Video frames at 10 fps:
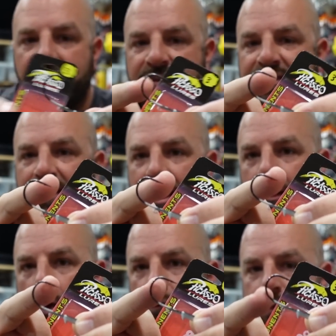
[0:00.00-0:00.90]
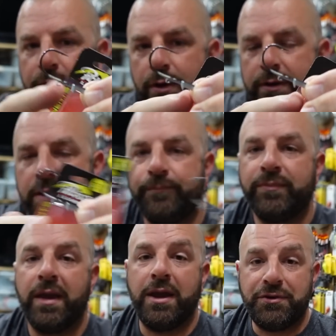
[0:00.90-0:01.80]
Slide it over the hook.
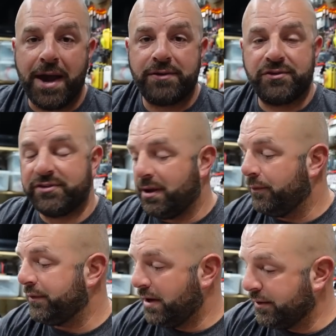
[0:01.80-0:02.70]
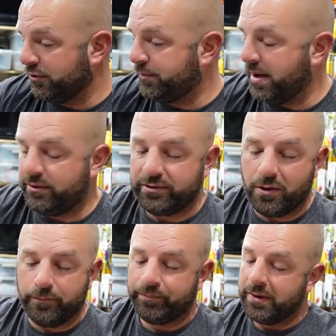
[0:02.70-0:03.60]
And you got yourself an underspin.
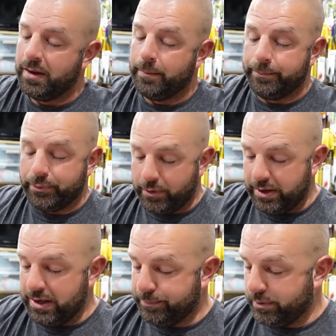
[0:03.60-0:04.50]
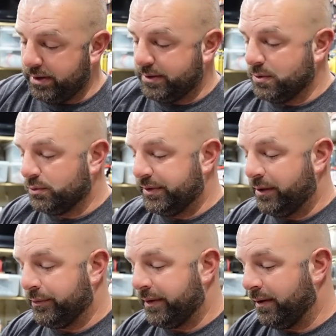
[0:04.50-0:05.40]
So pretty, pretty cool
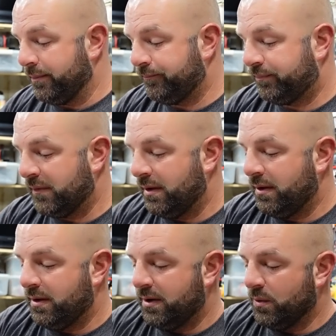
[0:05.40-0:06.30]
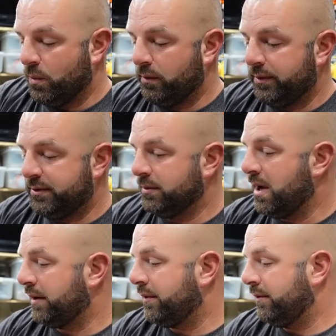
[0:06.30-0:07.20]
deal there. Really do
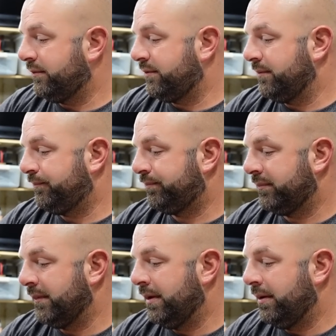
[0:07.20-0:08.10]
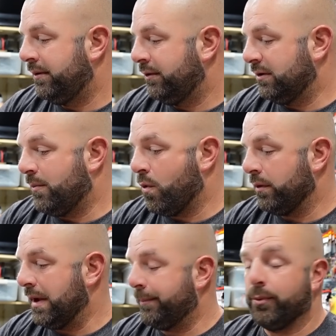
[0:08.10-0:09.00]
like those. You know,
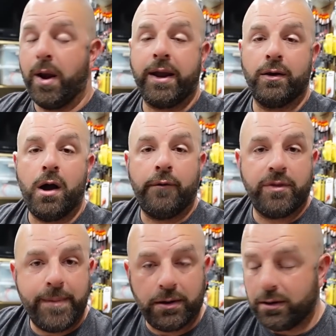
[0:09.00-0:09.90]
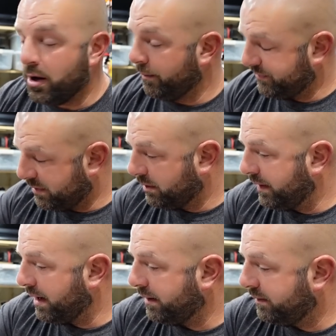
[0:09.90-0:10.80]
more like breaking off the metal arms and all
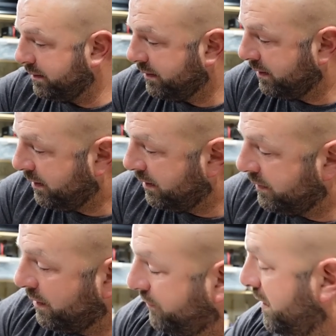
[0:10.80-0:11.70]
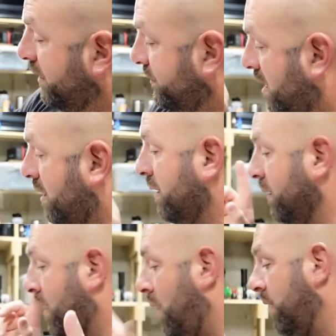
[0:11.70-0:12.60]
that. Those things
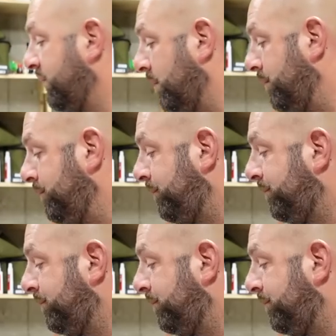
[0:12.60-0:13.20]
are awesome.